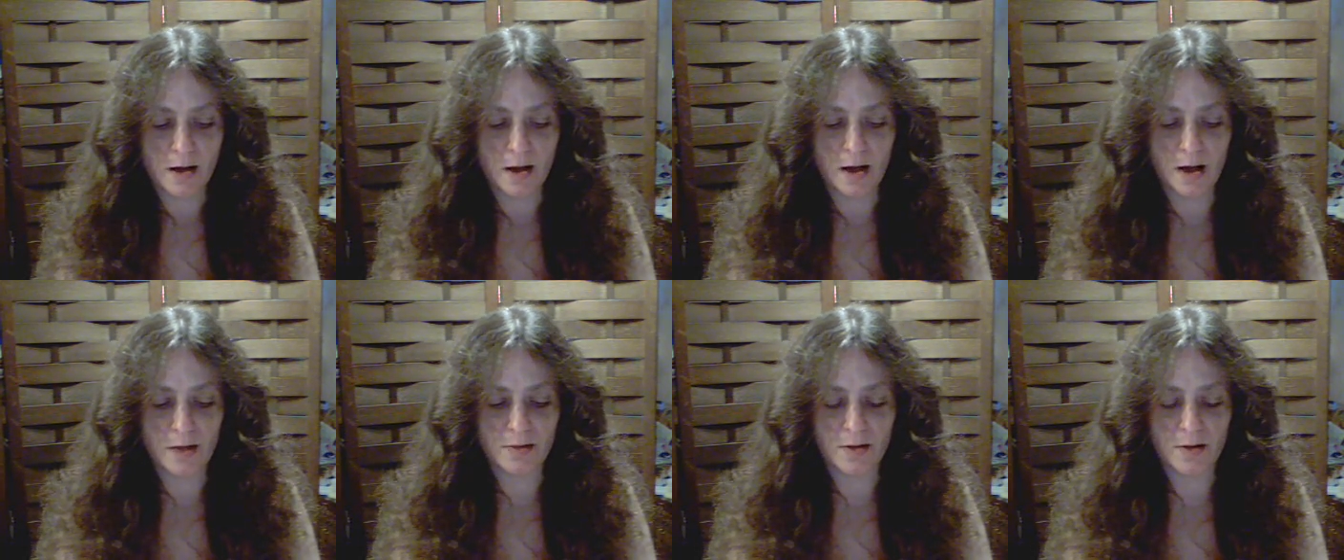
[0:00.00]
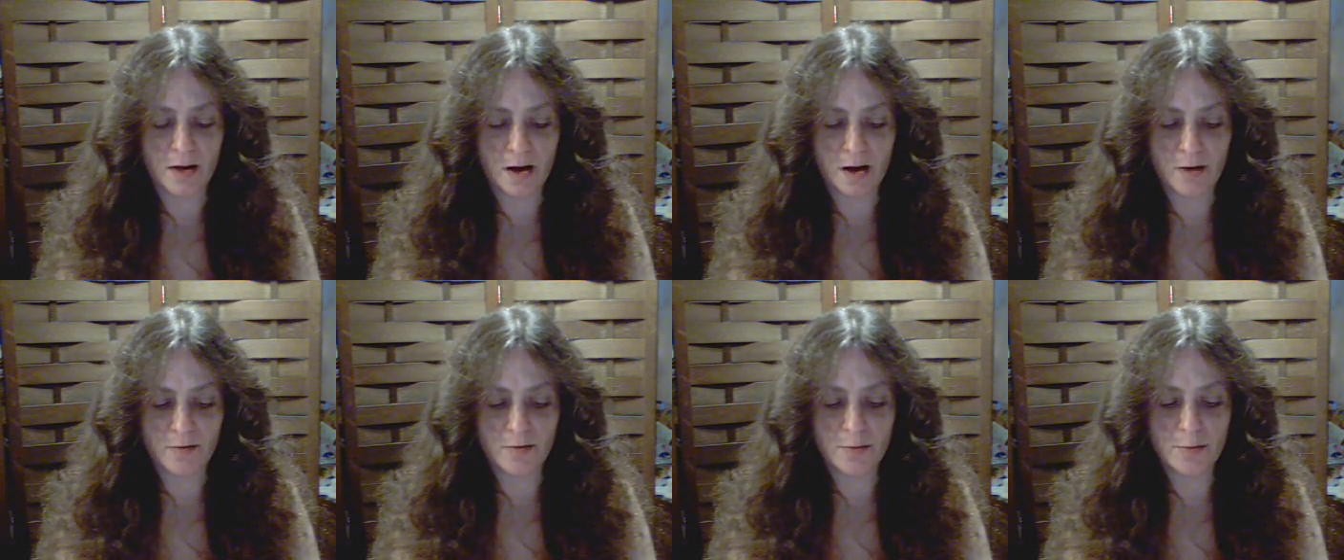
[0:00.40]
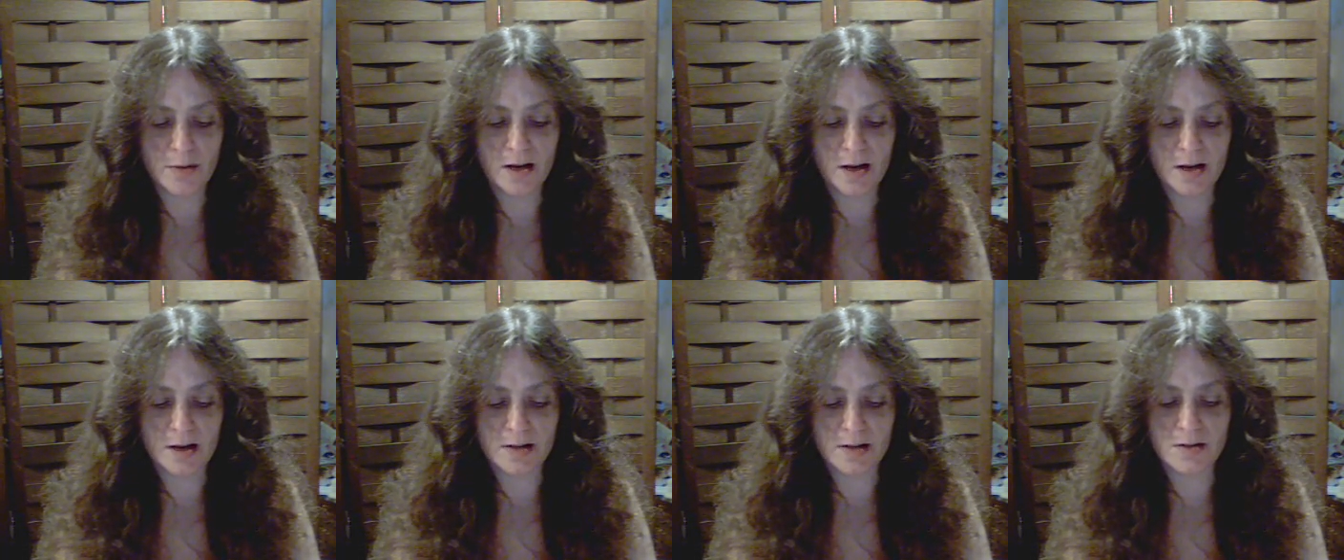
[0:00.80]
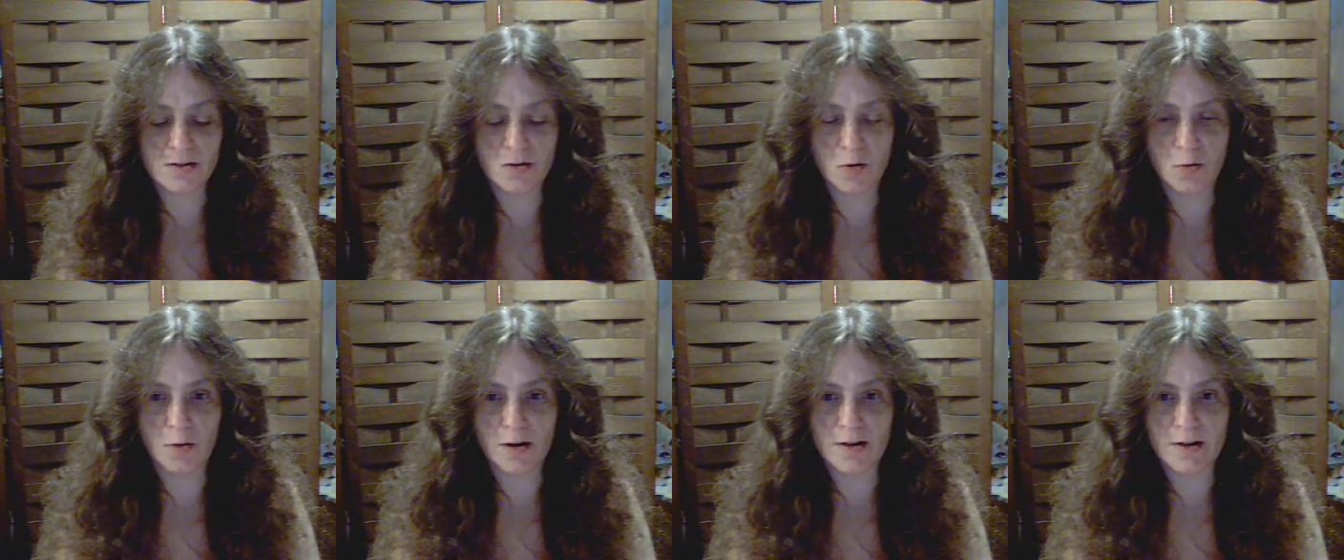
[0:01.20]
and the government has
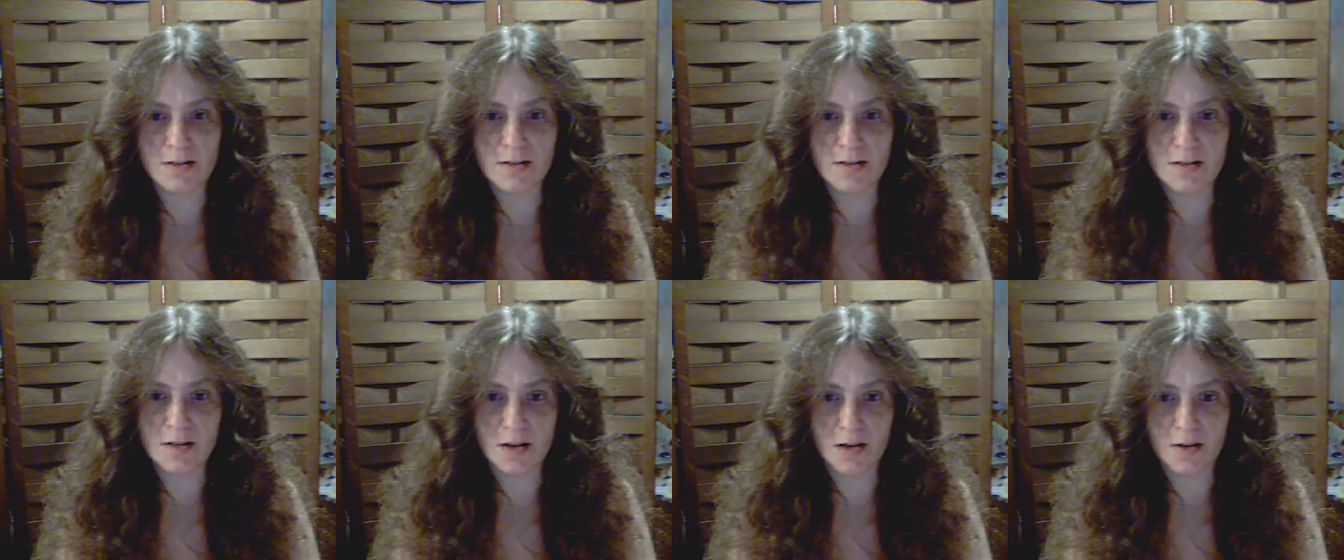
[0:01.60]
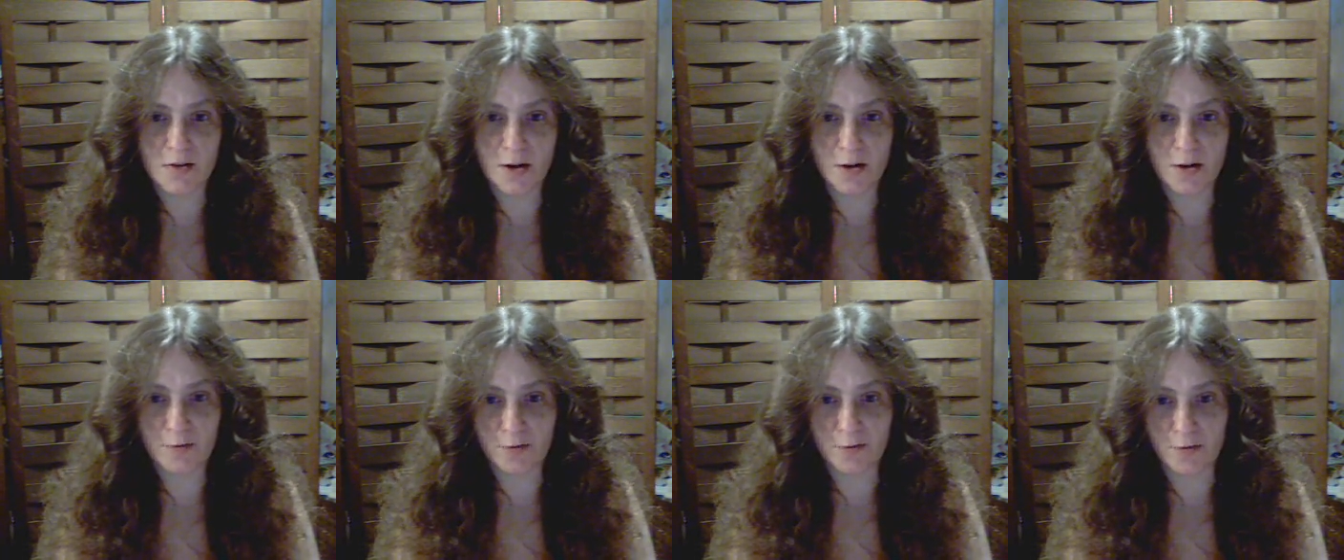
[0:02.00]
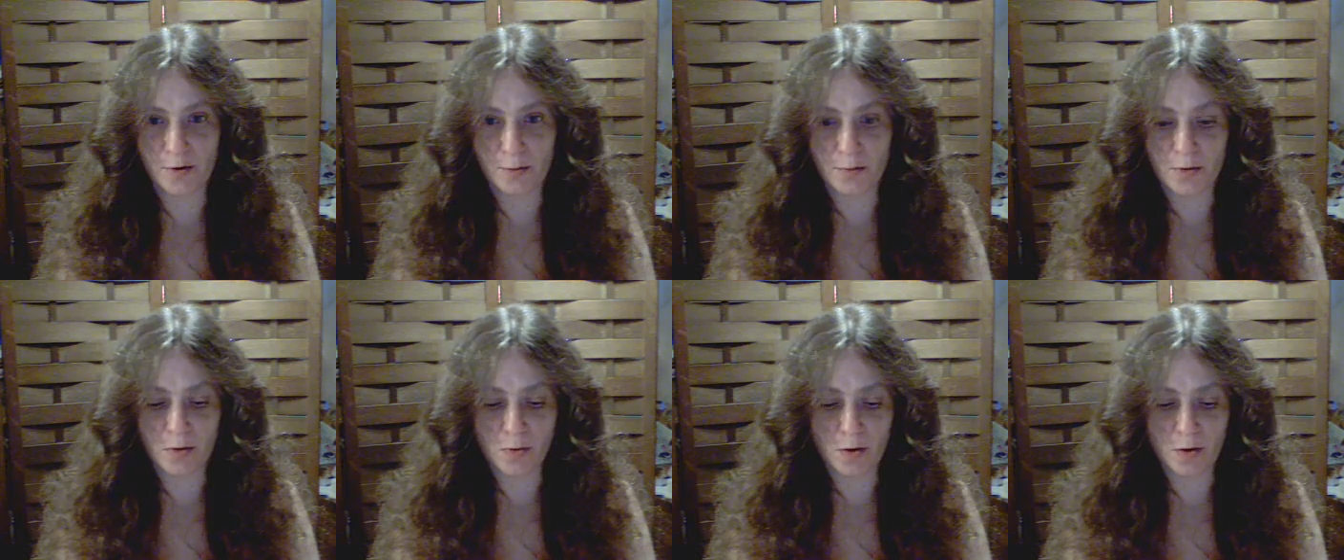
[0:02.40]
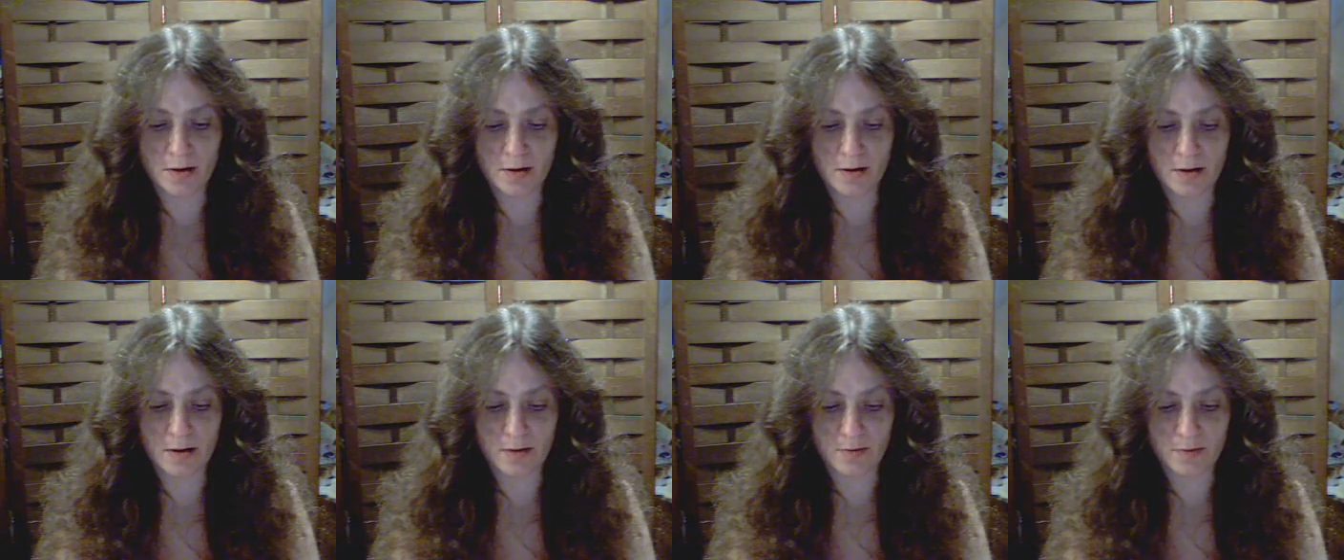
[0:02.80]
no right to take that from you
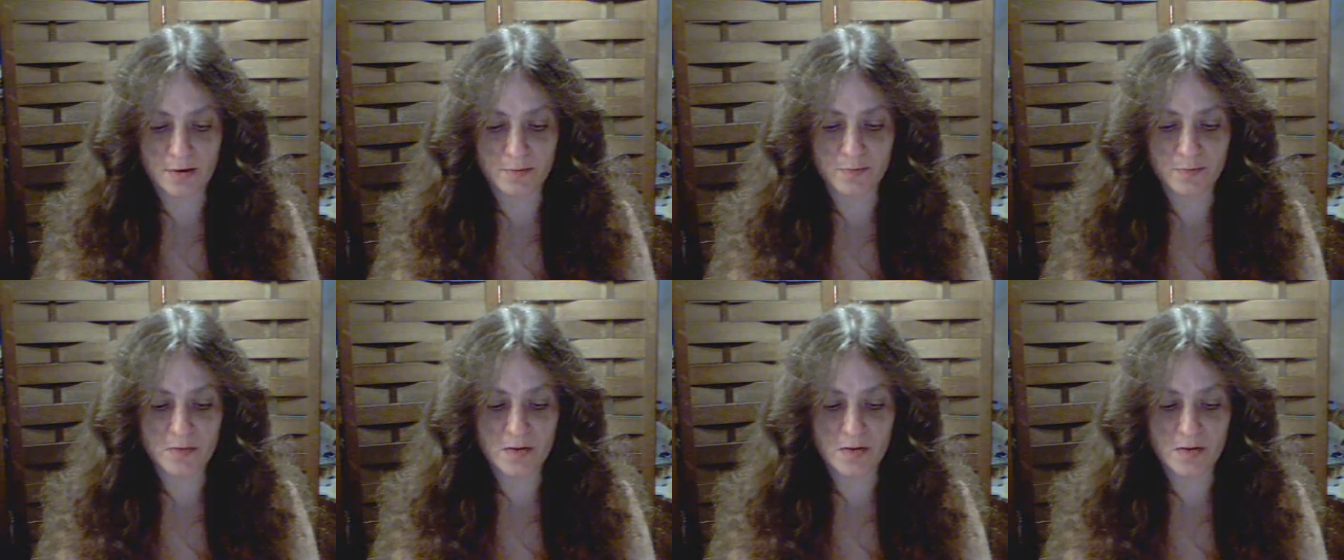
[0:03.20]
and give it